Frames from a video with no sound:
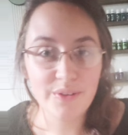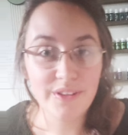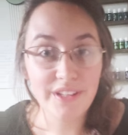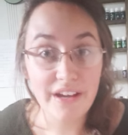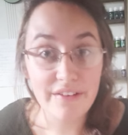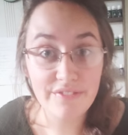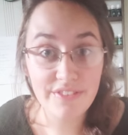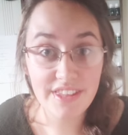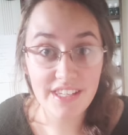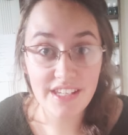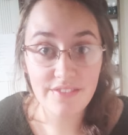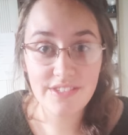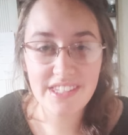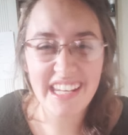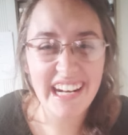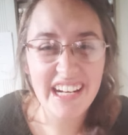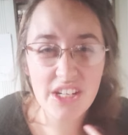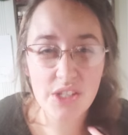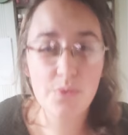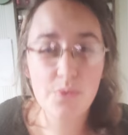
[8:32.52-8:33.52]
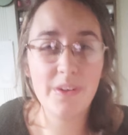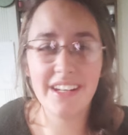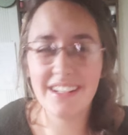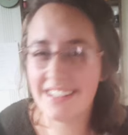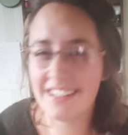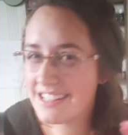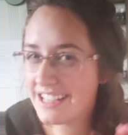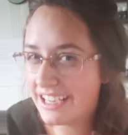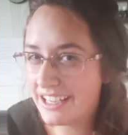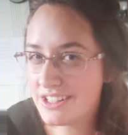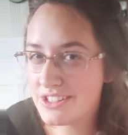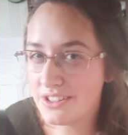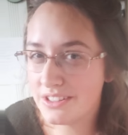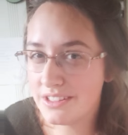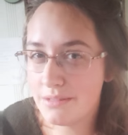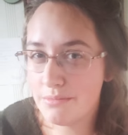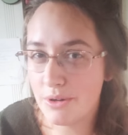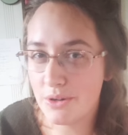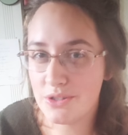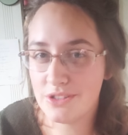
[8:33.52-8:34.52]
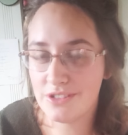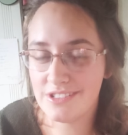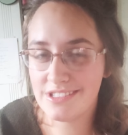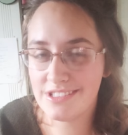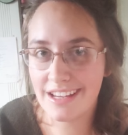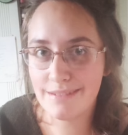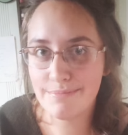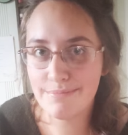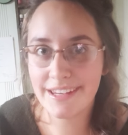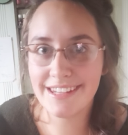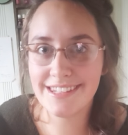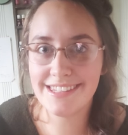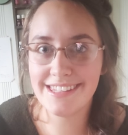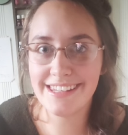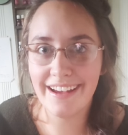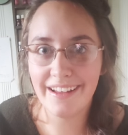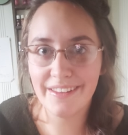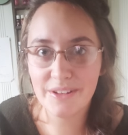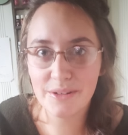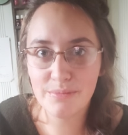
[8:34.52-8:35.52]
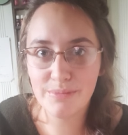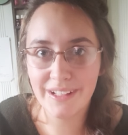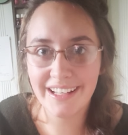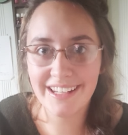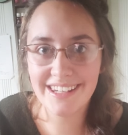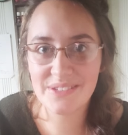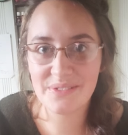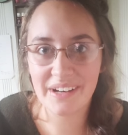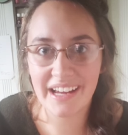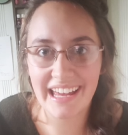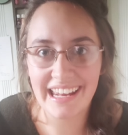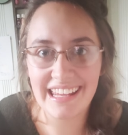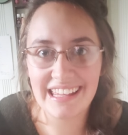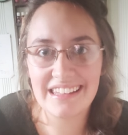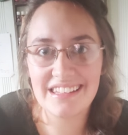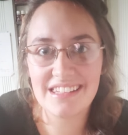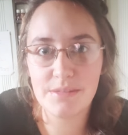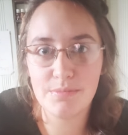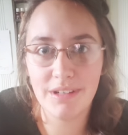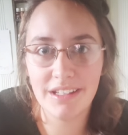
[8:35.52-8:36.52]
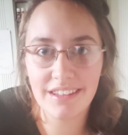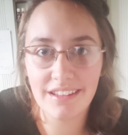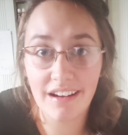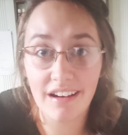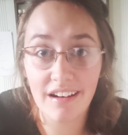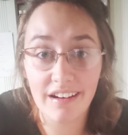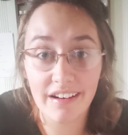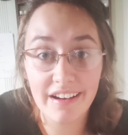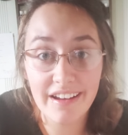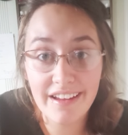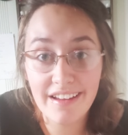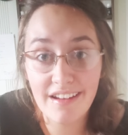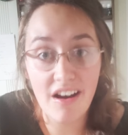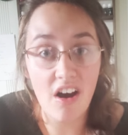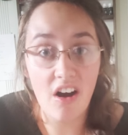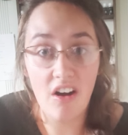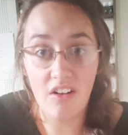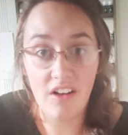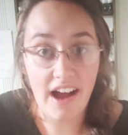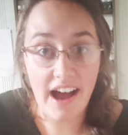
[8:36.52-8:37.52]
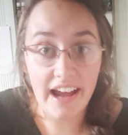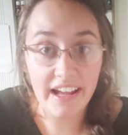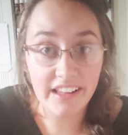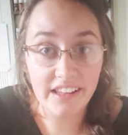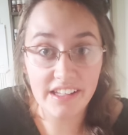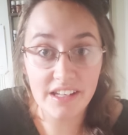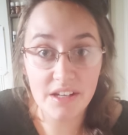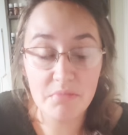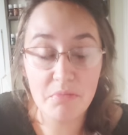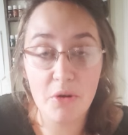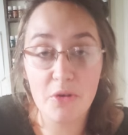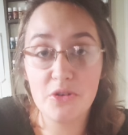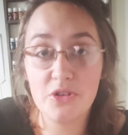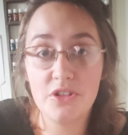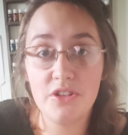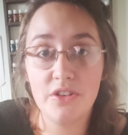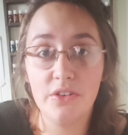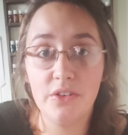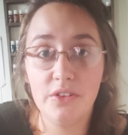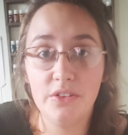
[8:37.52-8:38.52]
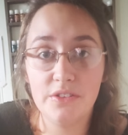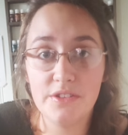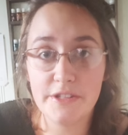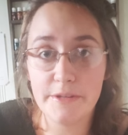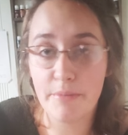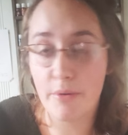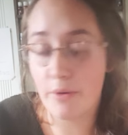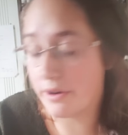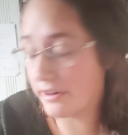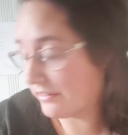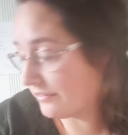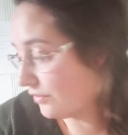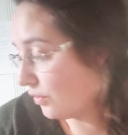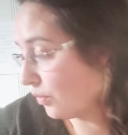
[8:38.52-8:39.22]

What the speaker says: love Thieves. And I just wanted to touch on the emotional side because the other blends we're getting this month are all highly emotional supportive